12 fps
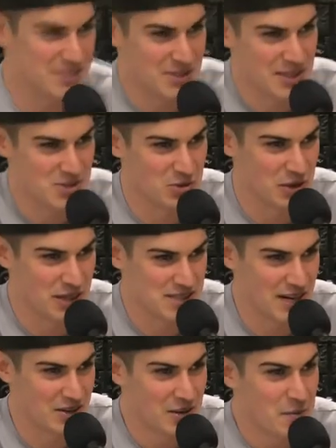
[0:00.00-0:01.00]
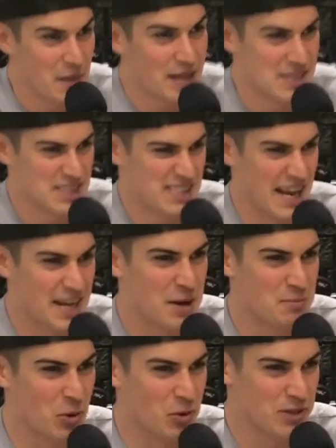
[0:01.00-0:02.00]
So that's yeah, cool because now what I'm saying about stand like,
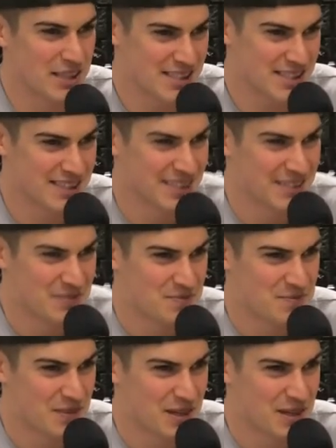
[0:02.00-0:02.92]
up goalies. Yeah.